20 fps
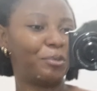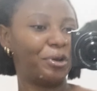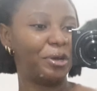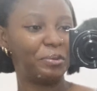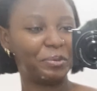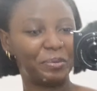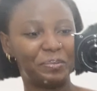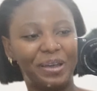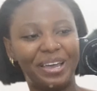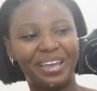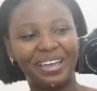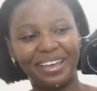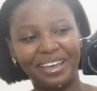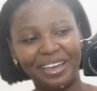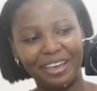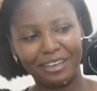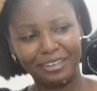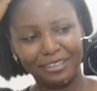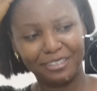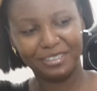going with my
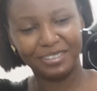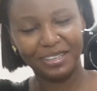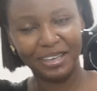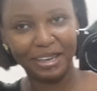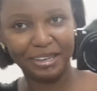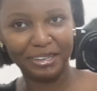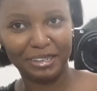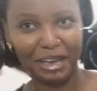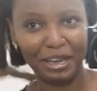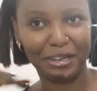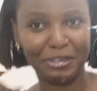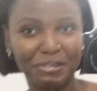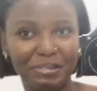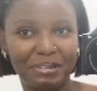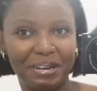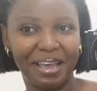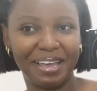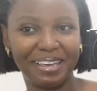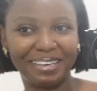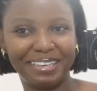hair, this hair that I don't
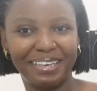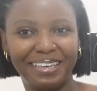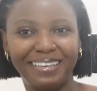like.